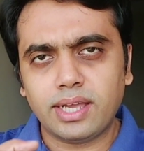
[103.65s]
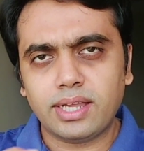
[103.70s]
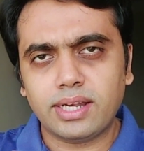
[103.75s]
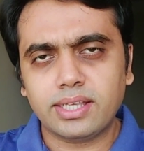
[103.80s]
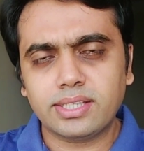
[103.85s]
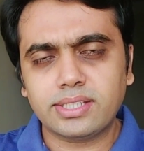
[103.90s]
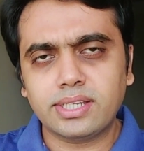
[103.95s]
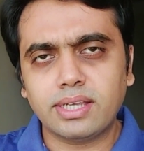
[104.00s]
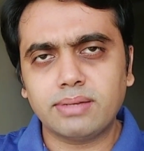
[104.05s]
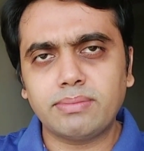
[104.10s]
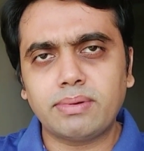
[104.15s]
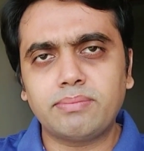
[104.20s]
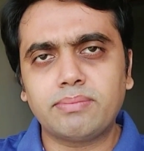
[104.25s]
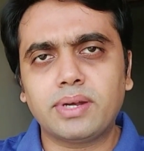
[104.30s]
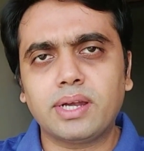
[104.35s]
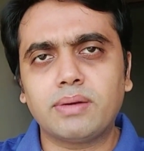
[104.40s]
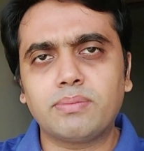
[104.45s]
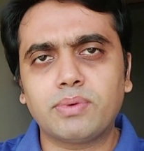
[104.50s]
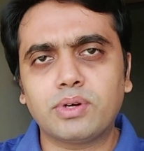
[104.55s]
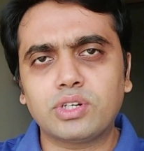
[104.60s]
resting
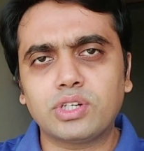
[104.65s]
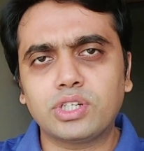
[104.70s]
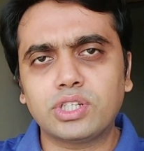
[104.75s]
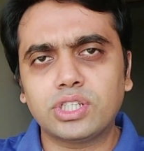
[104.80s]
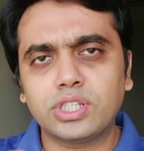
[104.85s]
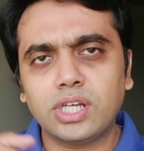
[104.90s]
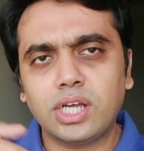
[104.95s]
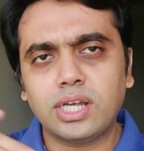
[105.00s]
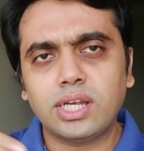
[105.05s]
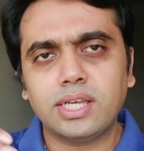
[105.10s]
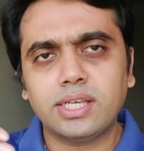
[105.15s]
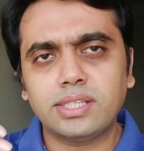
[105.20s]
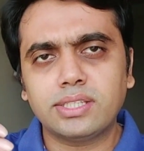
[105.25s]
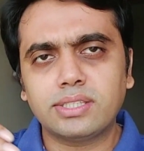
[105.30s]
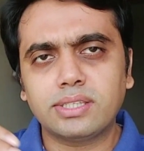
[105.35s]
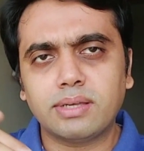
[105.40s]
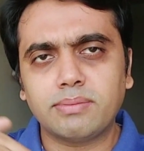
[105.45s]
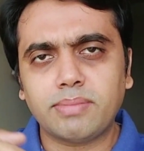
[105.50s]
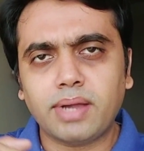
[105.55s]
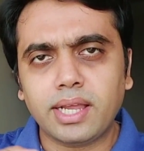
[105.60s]
membrane potential
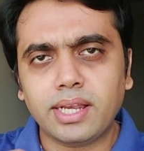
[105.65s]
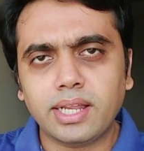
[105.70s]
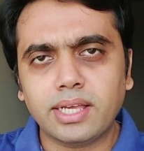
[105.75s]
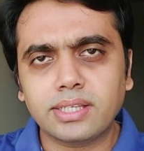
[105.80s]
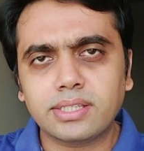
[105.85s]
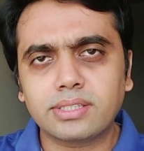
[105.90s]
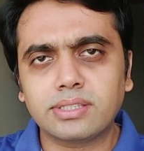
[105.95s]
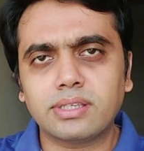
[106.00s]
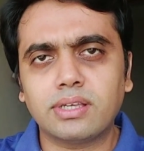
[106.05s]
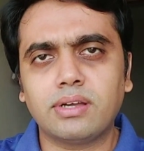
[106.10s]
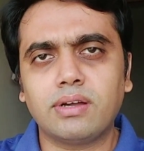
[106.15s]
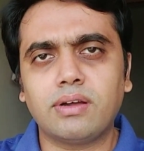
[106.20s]
is minus